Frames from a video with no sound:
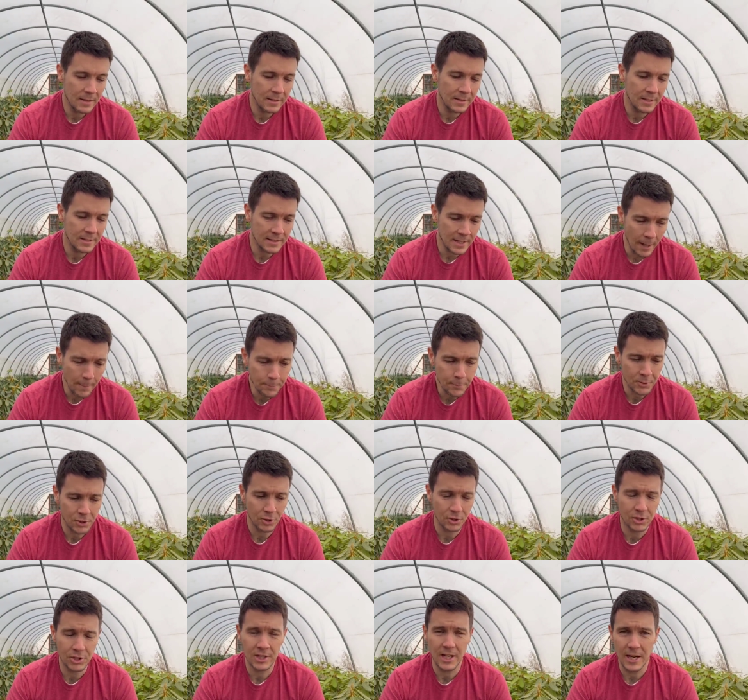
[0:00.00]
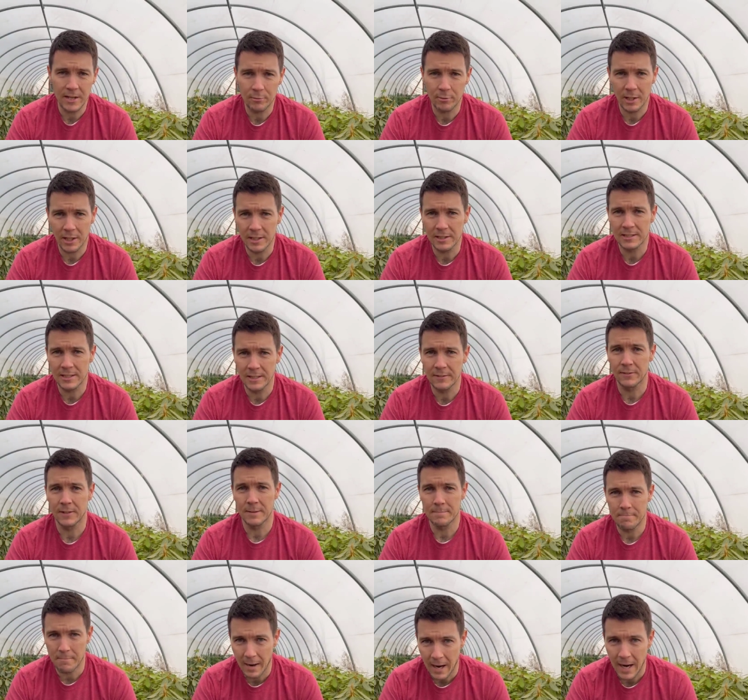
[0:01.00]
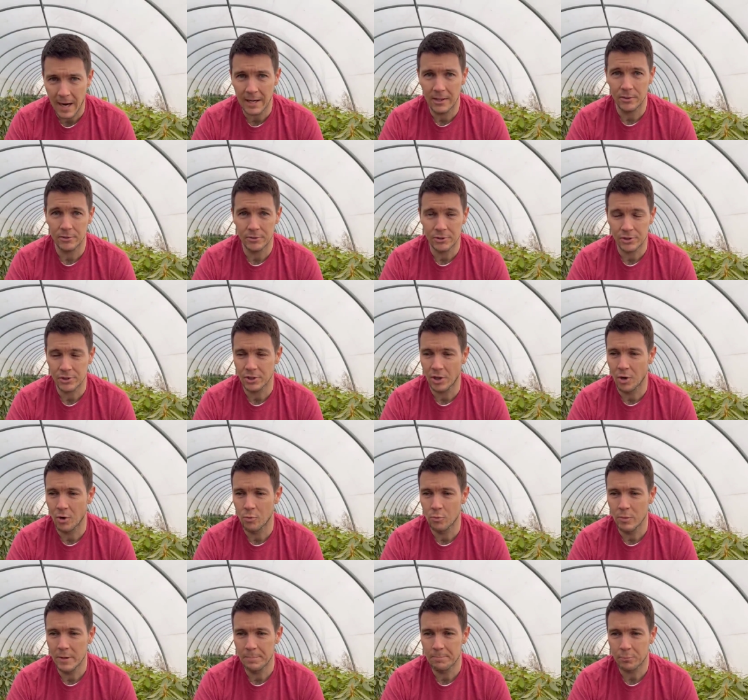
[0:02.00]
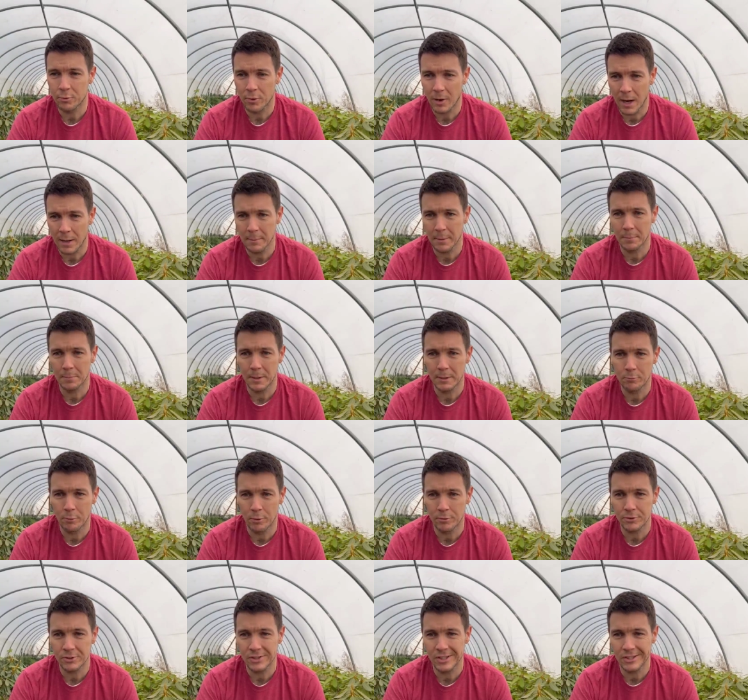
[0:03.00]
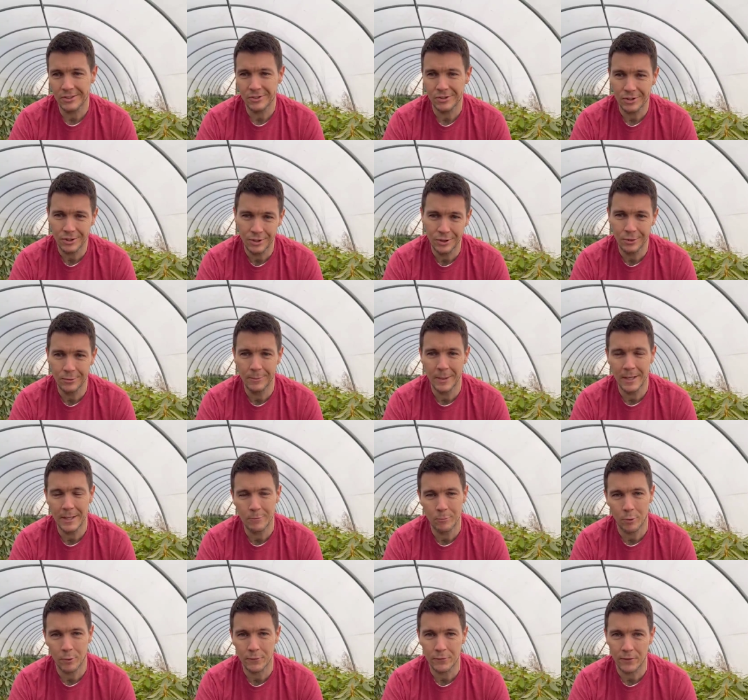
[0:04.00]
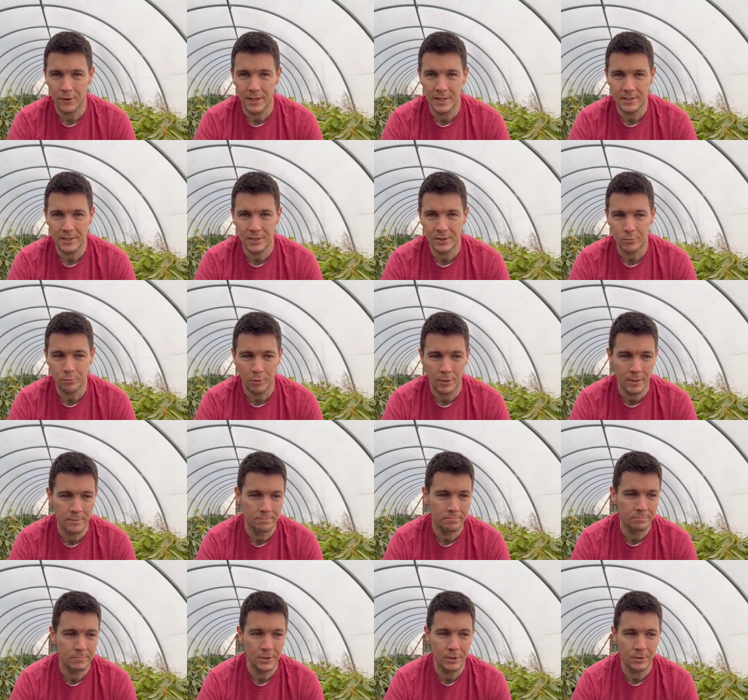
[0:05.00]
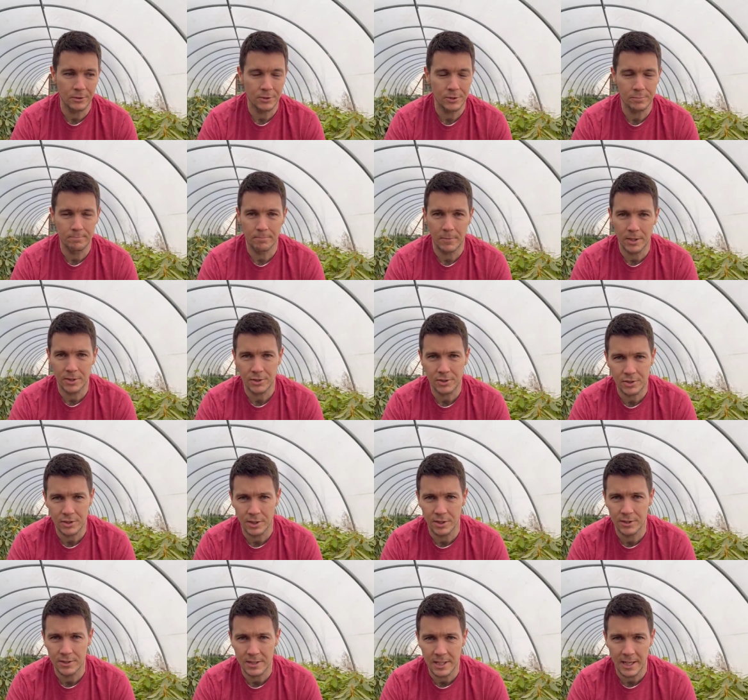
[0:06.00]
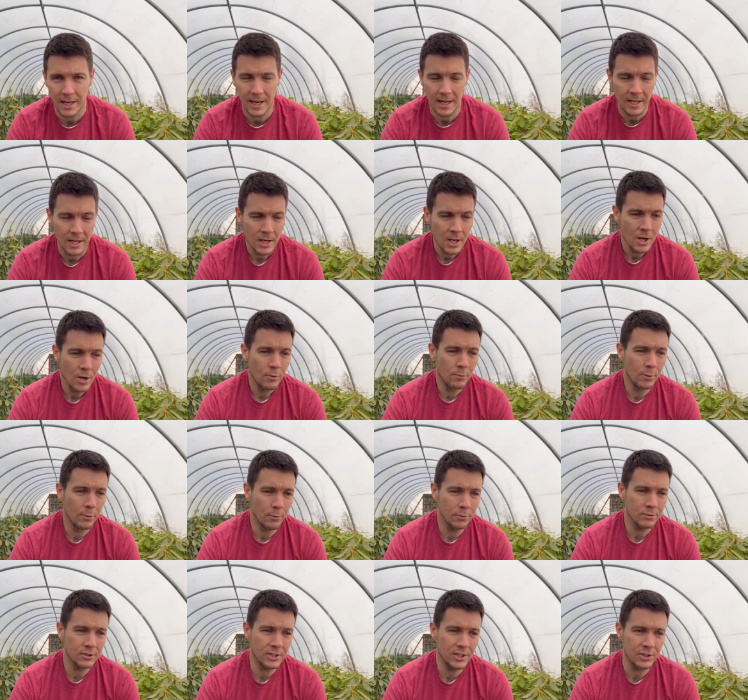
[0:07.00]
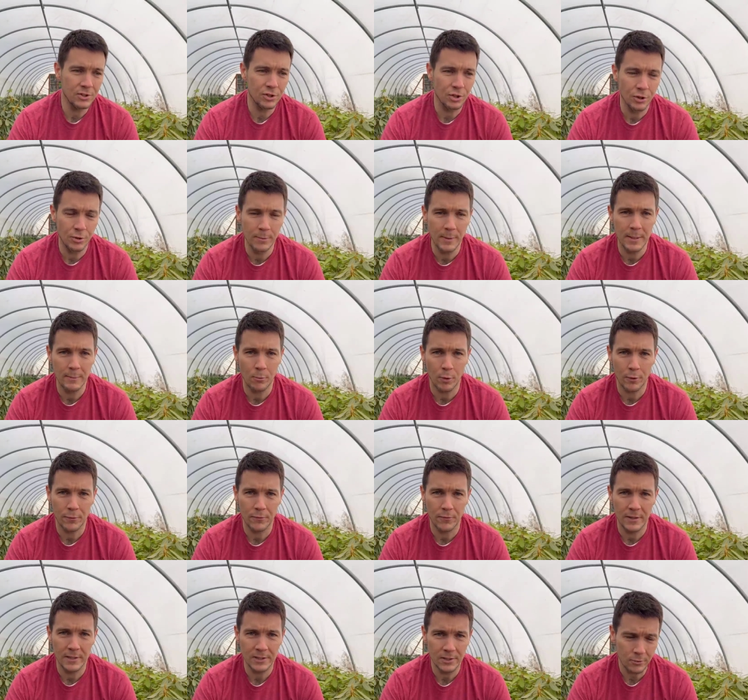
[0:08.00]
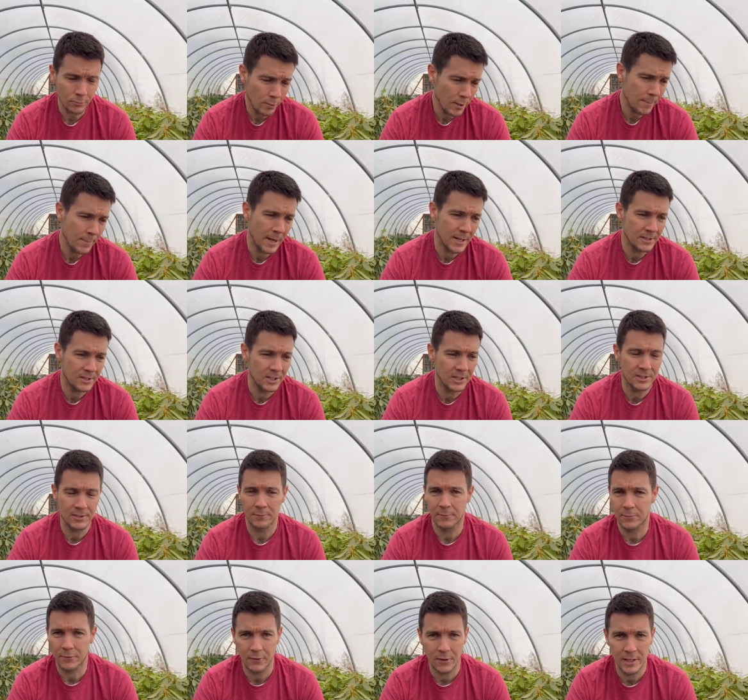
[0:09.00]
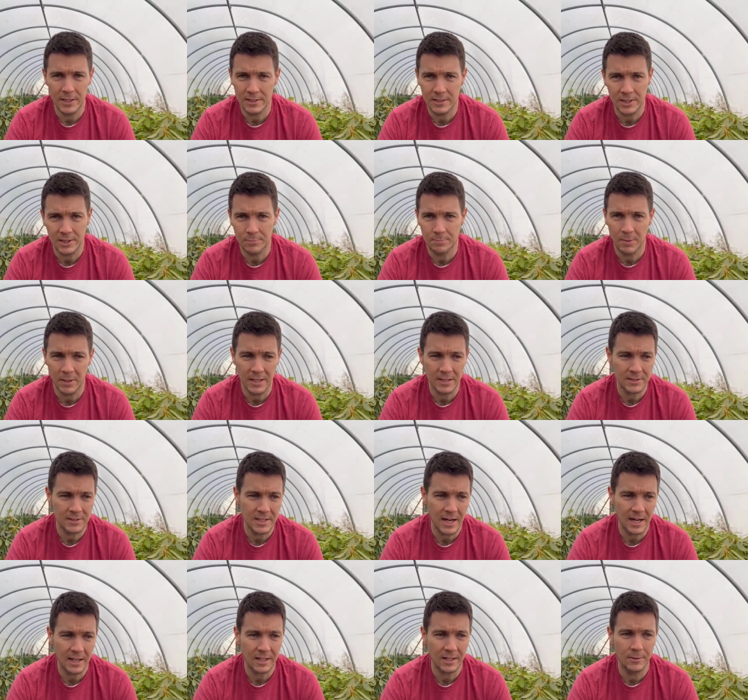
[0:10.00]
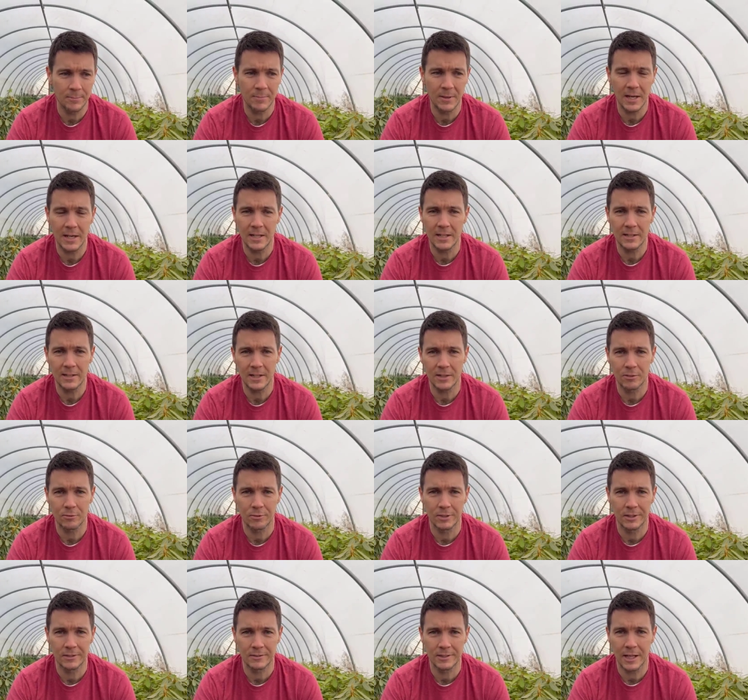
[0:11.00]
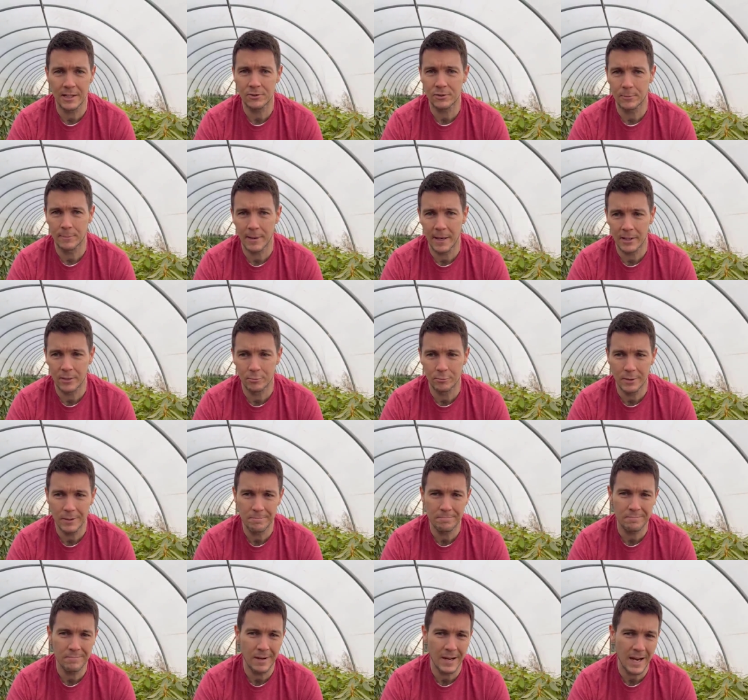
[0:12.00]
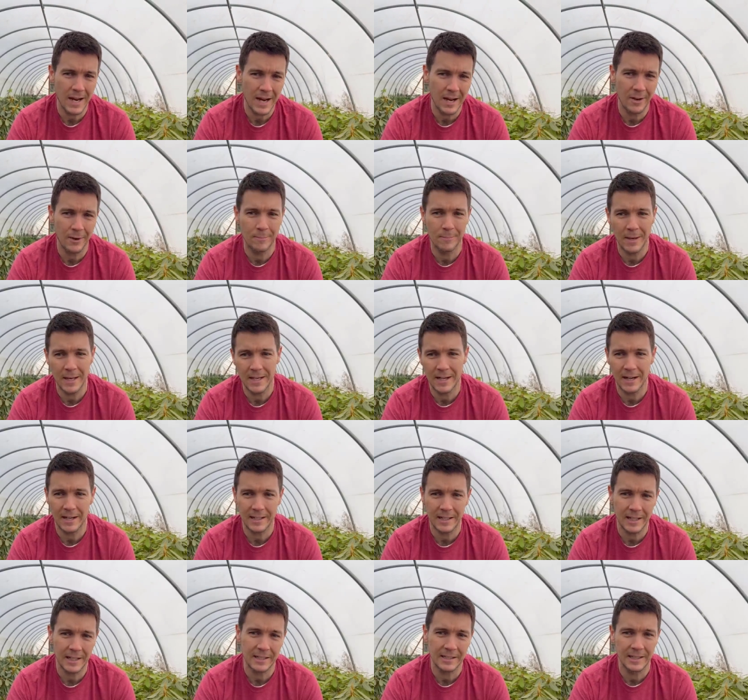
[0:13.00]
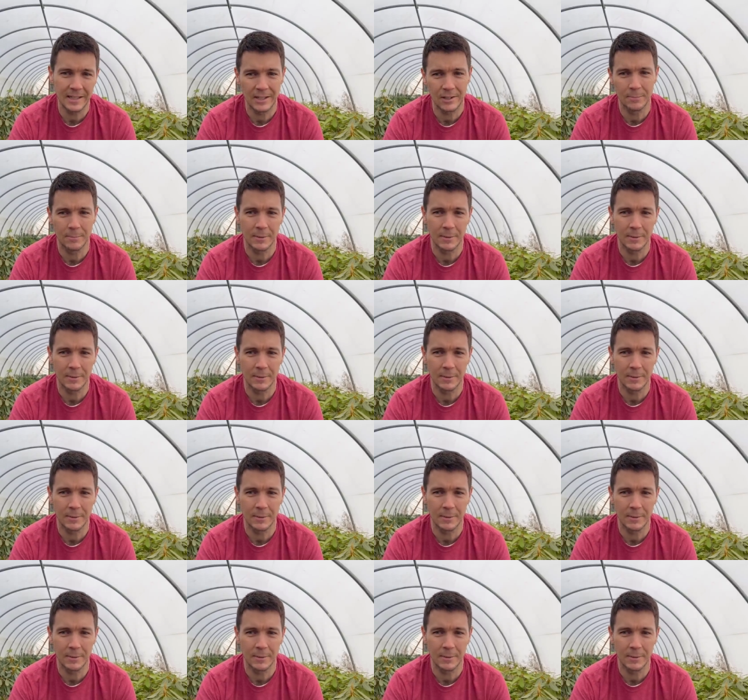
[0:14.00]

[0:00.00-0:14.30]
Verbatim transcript: the temperatures stay relatively mild, so we probably won't see too many more freezes. We're in, you know, it's March third today. We won't see too many more freezes. We may see some freezes, but it's not going to be anything real detrimental. We may or may not get a little